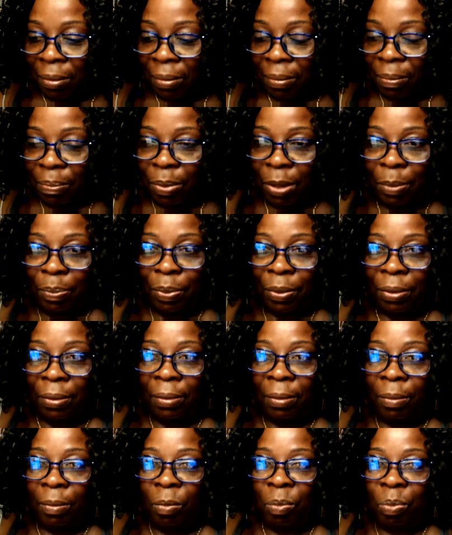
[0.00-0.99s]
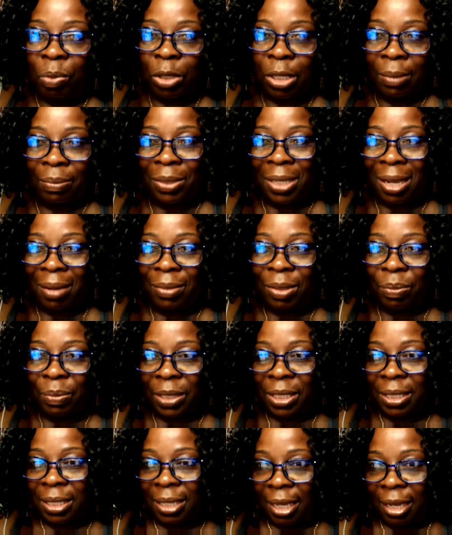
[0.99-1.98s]
people sometimes
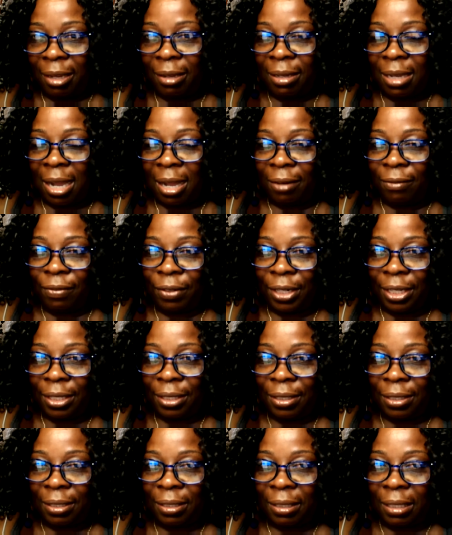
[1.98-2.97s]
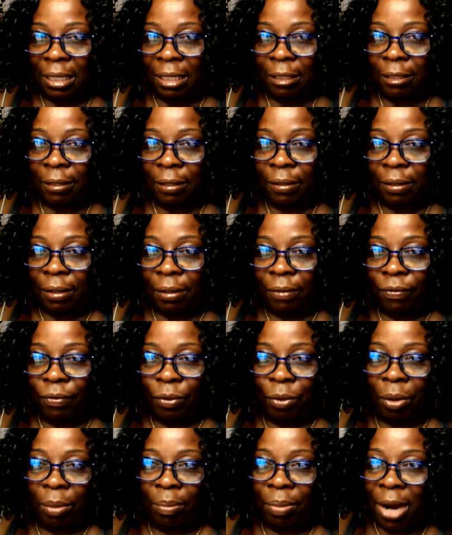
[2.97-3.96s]
mistake confidence
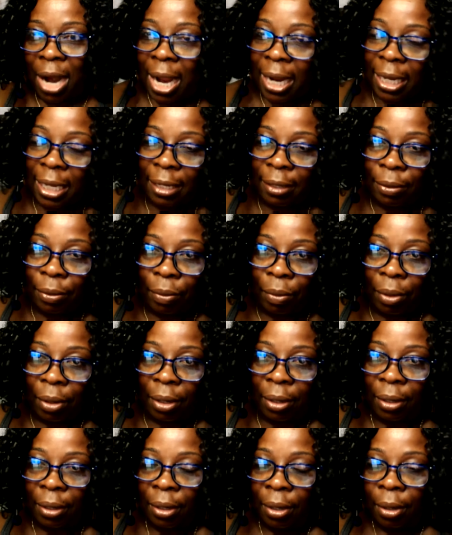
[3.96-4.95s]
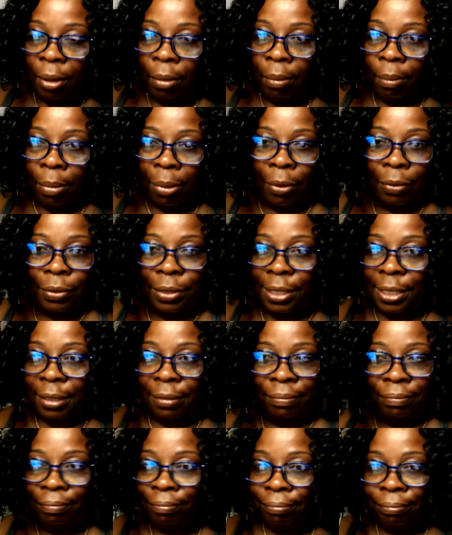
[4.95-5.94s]
for bragging or
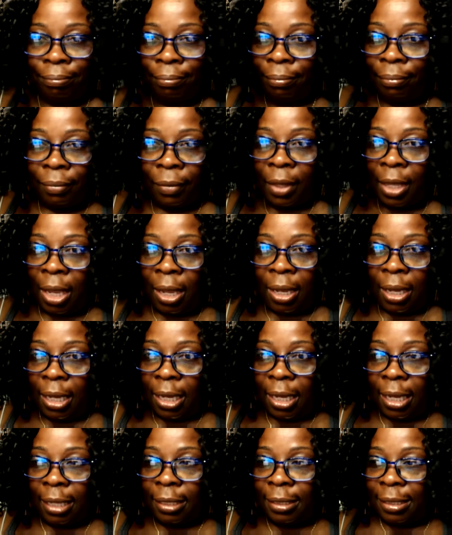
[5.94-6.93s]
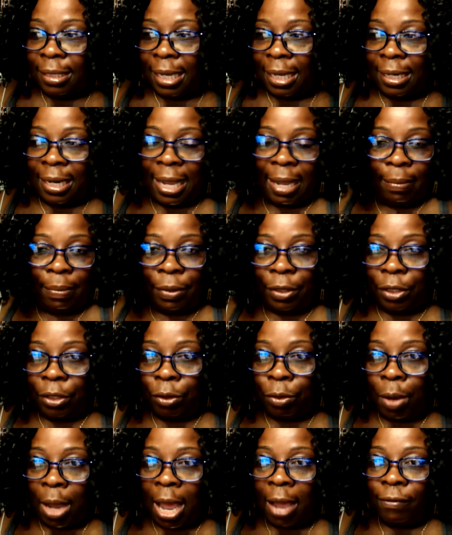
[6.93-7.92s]
boasting. It's not that, but
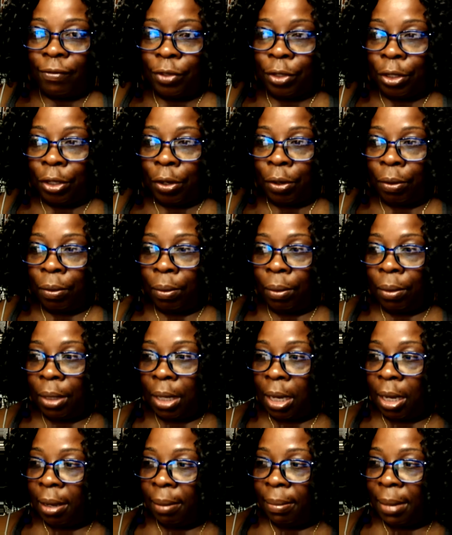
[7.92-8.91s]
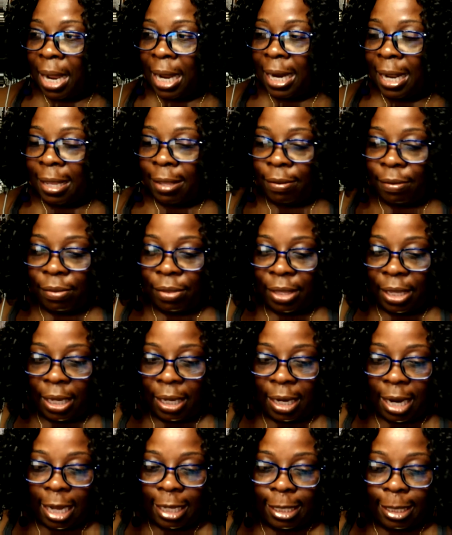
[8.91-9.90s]
you have to know. And I
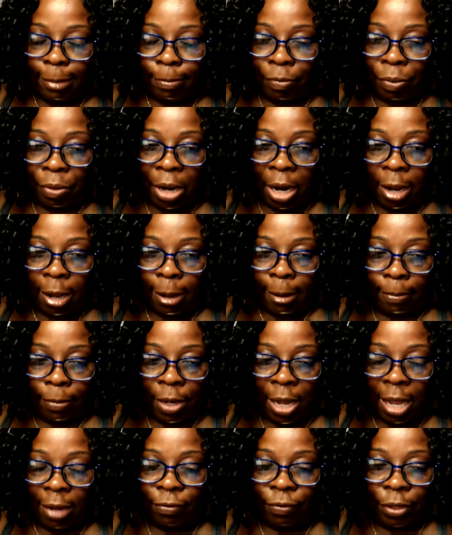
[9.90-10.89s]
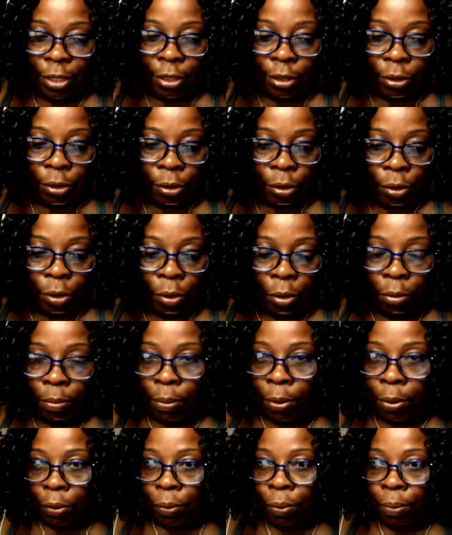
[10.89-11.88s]
think confidence could go
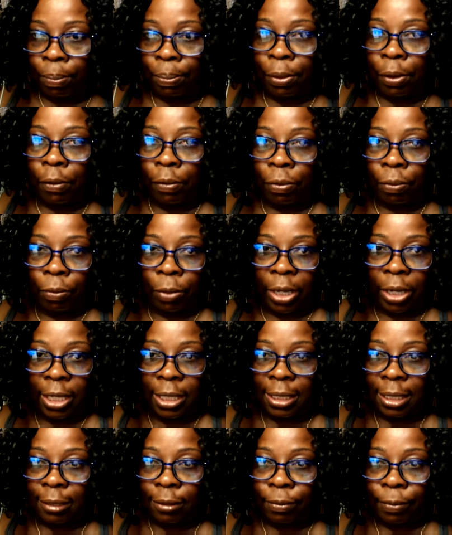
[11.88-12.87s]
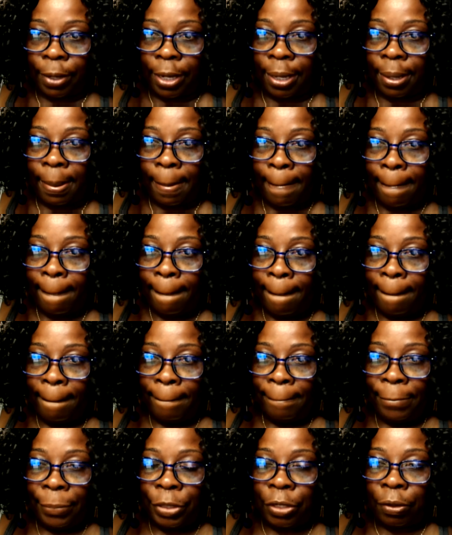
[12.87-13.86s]
both ways as well.
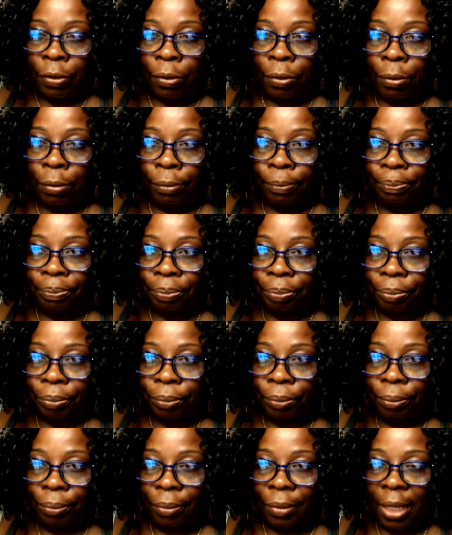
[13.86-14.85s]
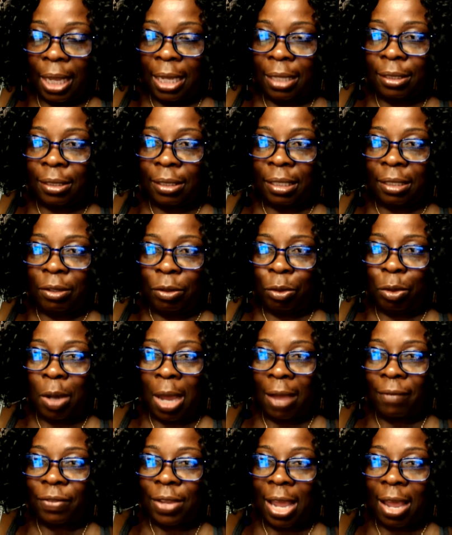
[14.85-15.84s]
So you
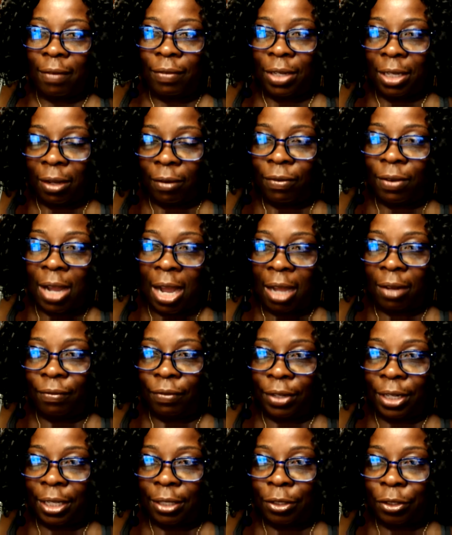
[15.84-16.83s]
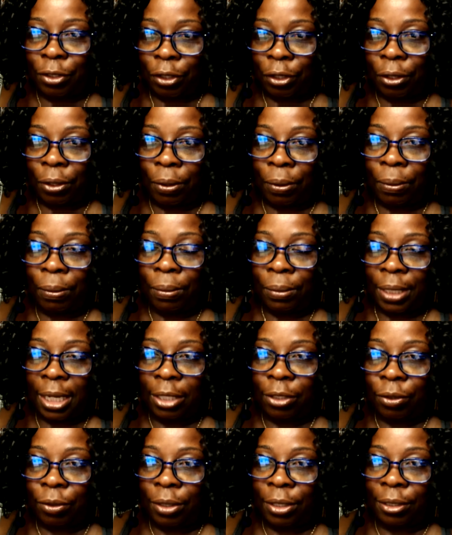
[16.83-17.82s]
have to have enough confidence to know
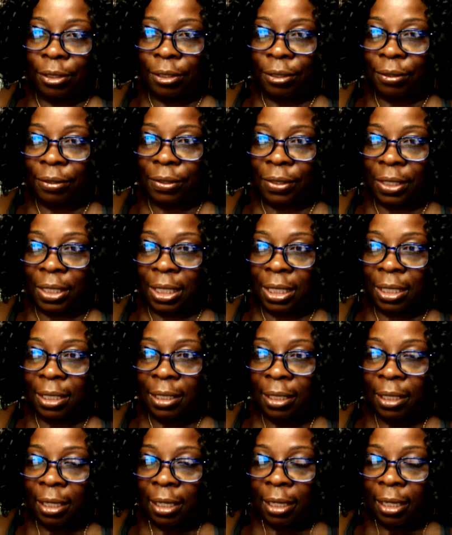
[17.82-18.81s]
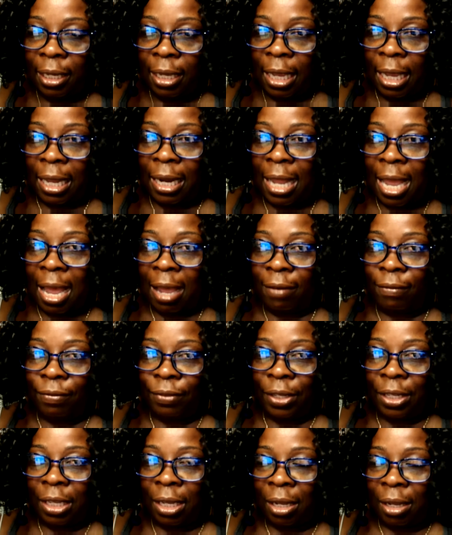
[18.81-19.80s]
that you can succeed, and have
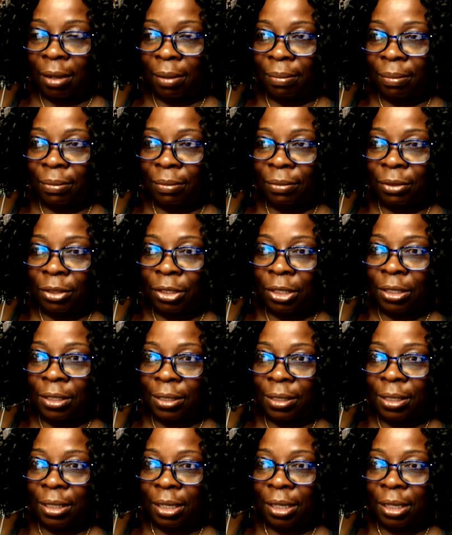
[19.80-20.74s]
just